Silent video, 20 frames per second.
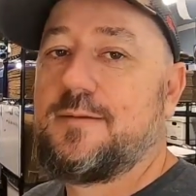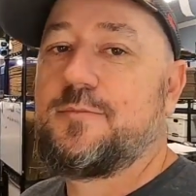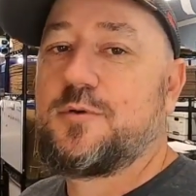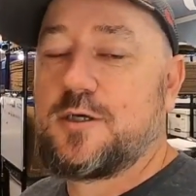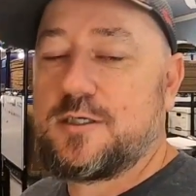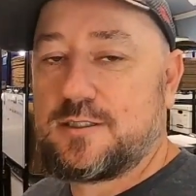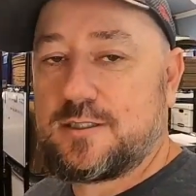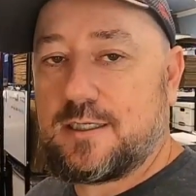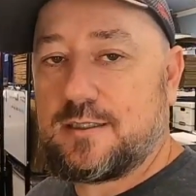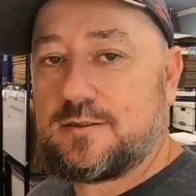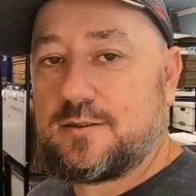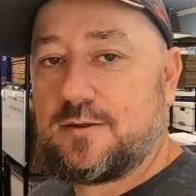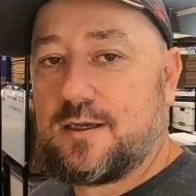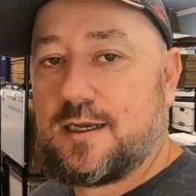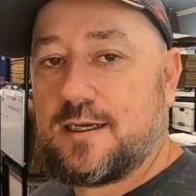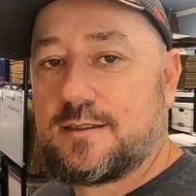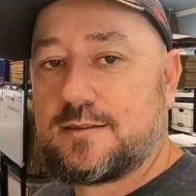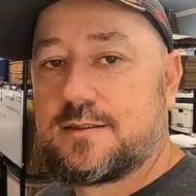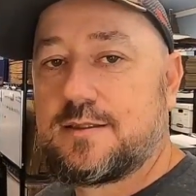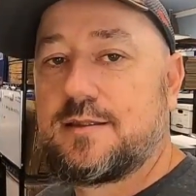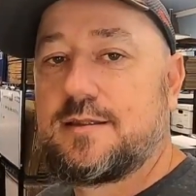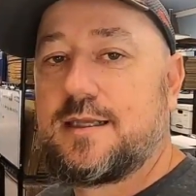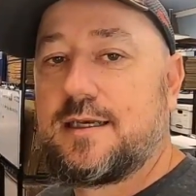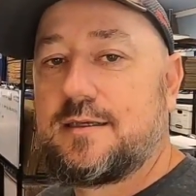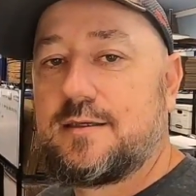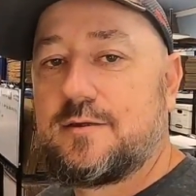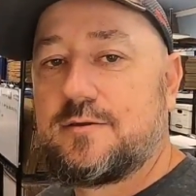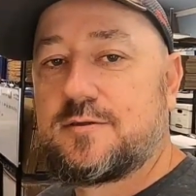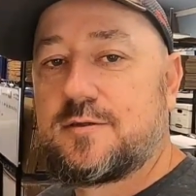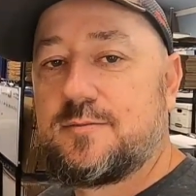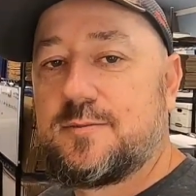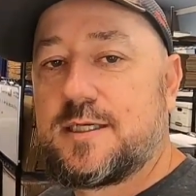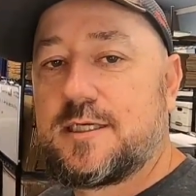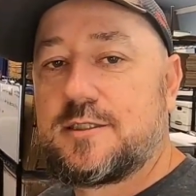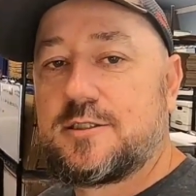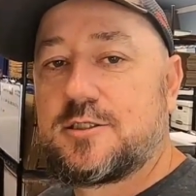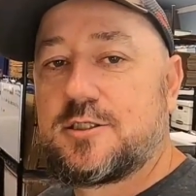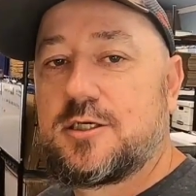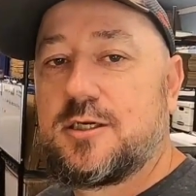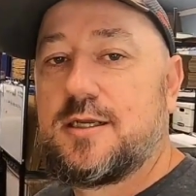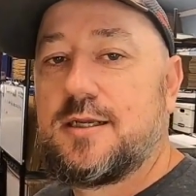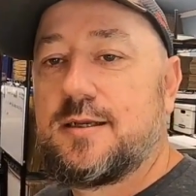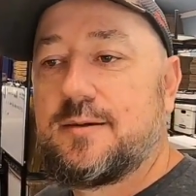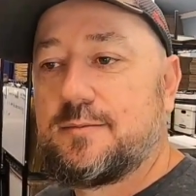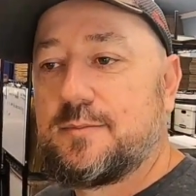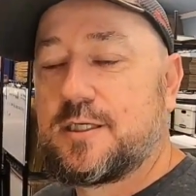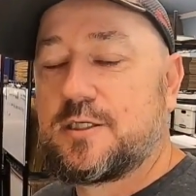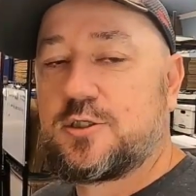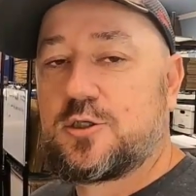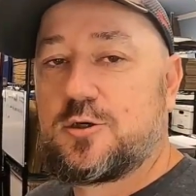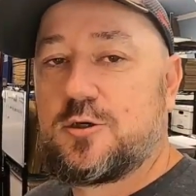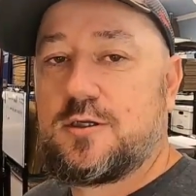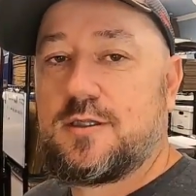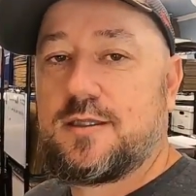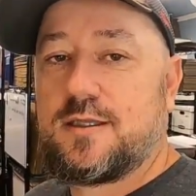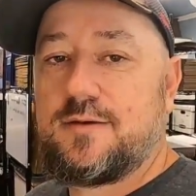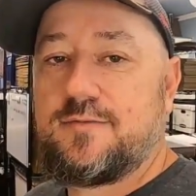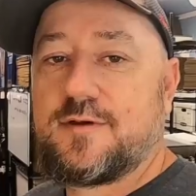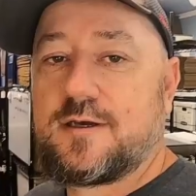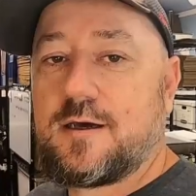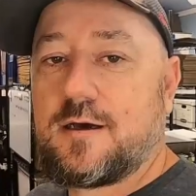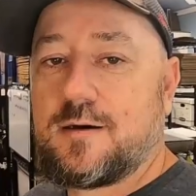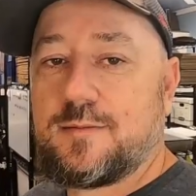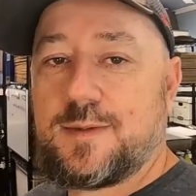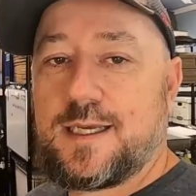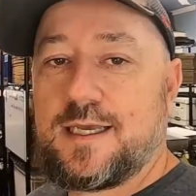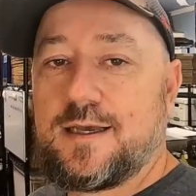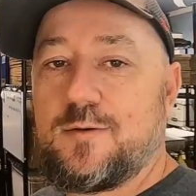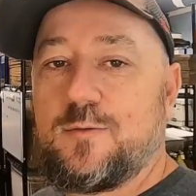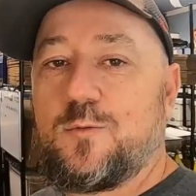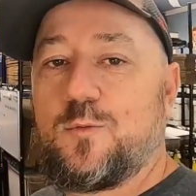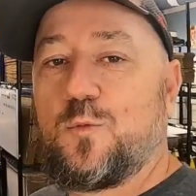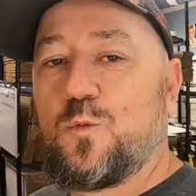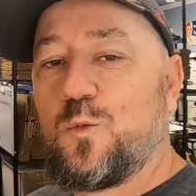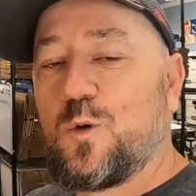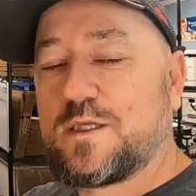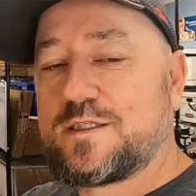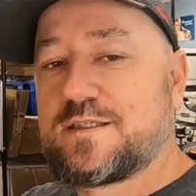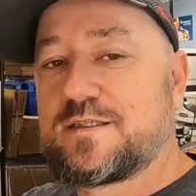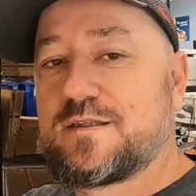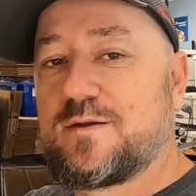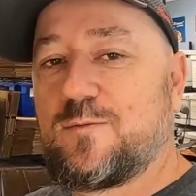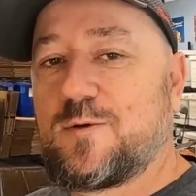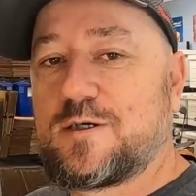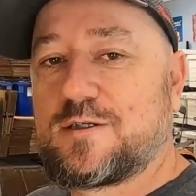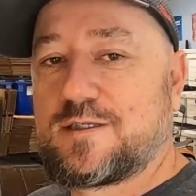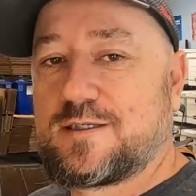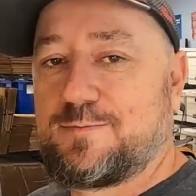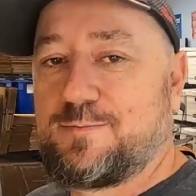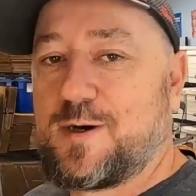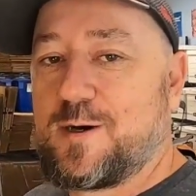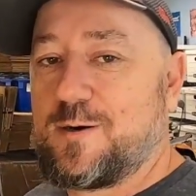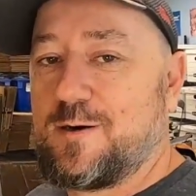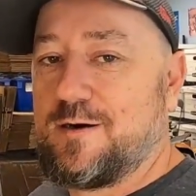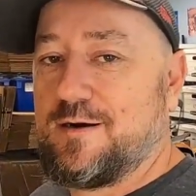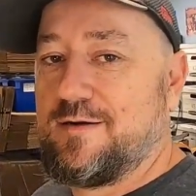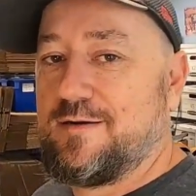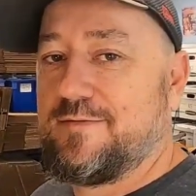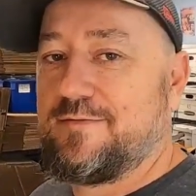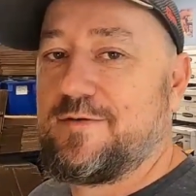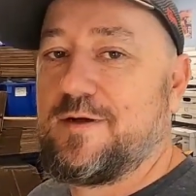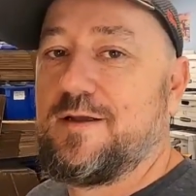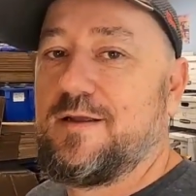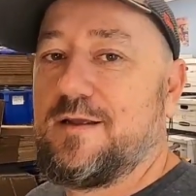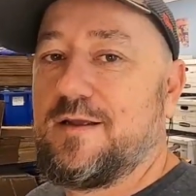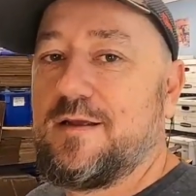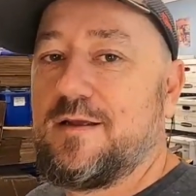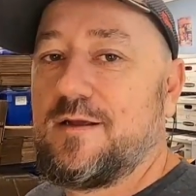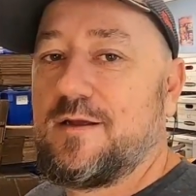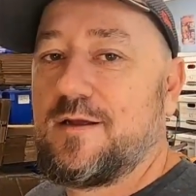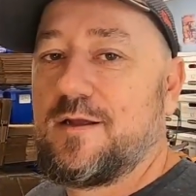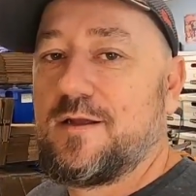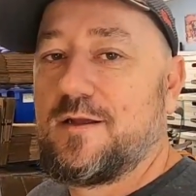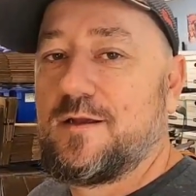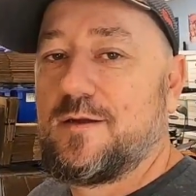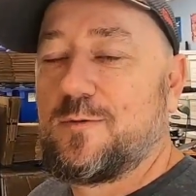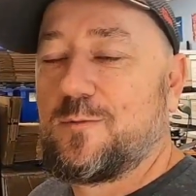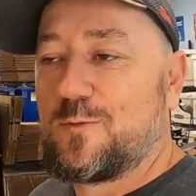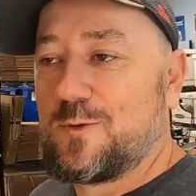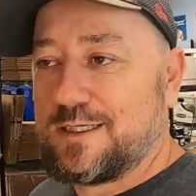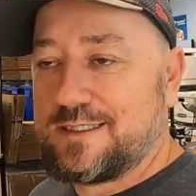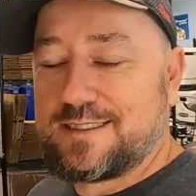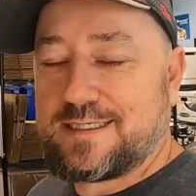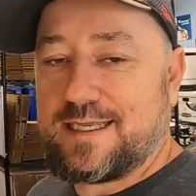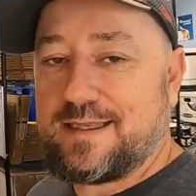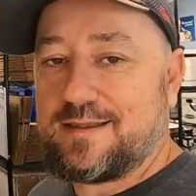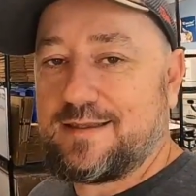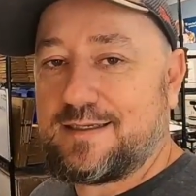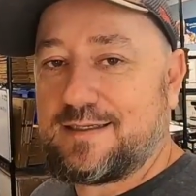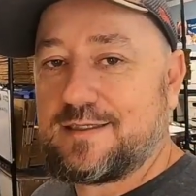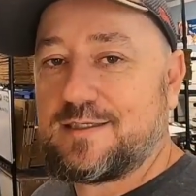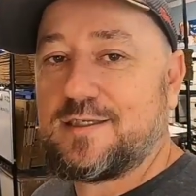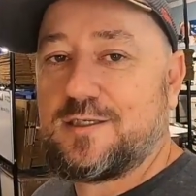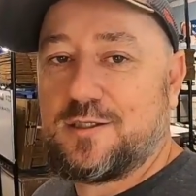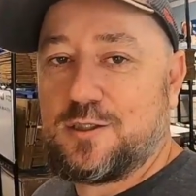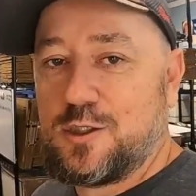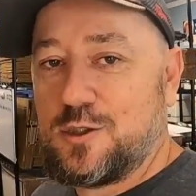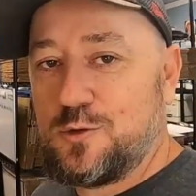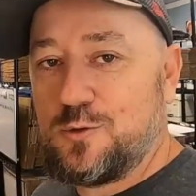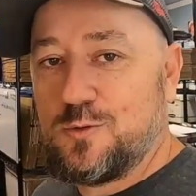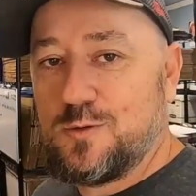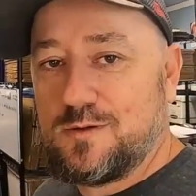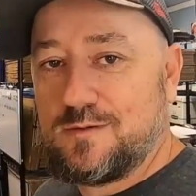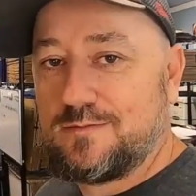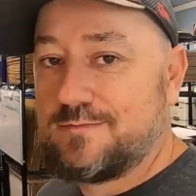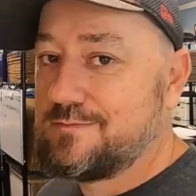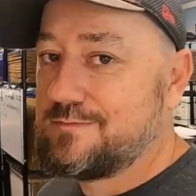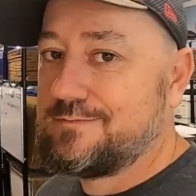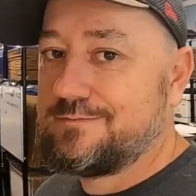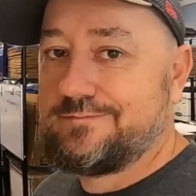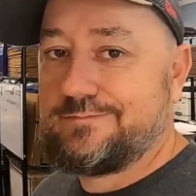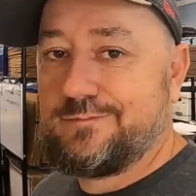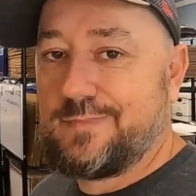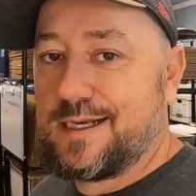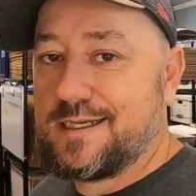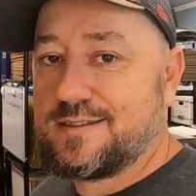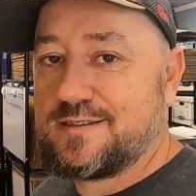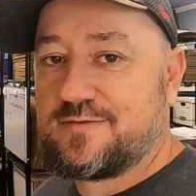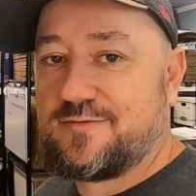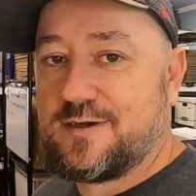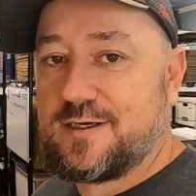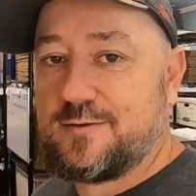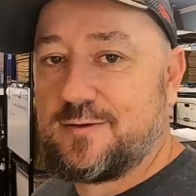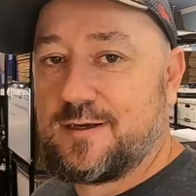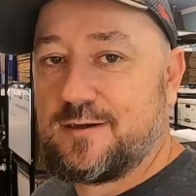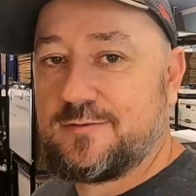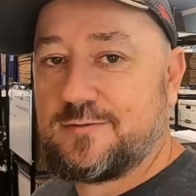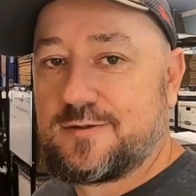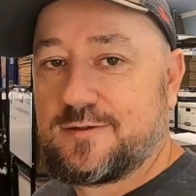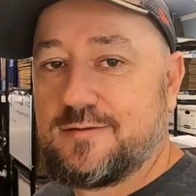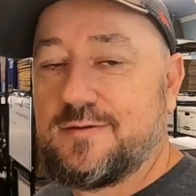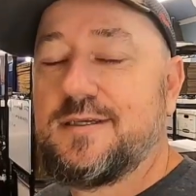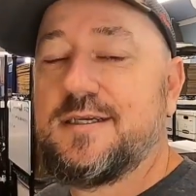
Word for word: Appreciate you guys. Thank you so much. Make sure you leave a comment. What's the worst part of reselling to you? Mine's photos.